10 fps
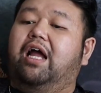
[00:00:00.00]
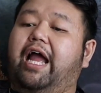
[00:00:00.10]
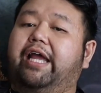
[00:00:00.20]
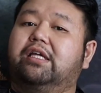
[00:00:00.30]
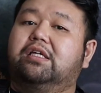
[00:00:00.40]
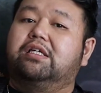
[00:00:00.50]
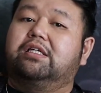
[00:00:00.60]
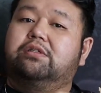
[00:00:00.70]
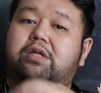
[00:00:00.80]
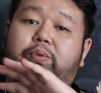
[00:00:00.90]
it
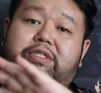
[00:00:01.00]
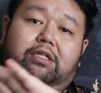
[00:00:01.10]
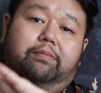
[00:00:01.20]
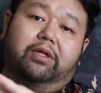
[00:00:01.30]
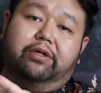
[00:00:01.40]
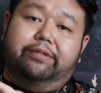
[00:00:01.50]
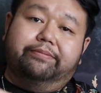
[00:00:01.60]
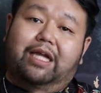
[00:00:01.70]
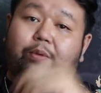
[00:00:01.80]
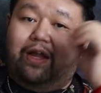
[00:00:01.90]
was still blurry.
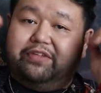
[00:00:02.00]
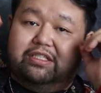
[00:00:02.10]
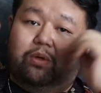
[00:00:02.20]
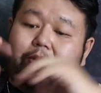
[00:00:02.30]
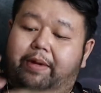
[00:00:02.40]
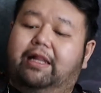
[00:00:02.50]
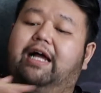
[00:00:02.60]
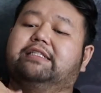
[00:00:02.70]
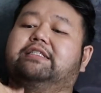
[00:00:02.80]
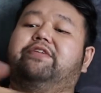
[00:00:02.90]
I would have to still wear my
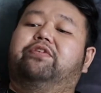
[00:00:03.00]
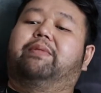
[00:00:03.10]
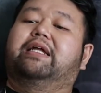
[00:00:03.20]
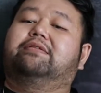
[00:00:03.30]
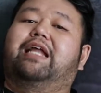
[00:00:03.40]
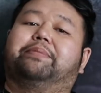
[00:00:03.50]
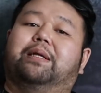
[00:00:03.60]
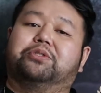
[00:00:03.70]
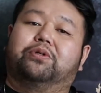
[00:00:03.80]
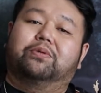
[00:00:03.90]
glasses even though my
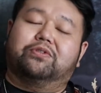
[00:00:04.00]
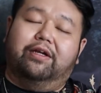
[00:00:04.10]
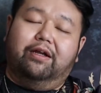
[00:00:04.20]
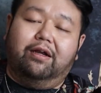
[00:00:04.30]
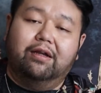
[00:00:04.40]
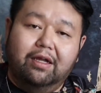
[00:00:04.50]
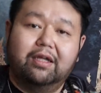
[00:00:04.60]
laptop screen was right here.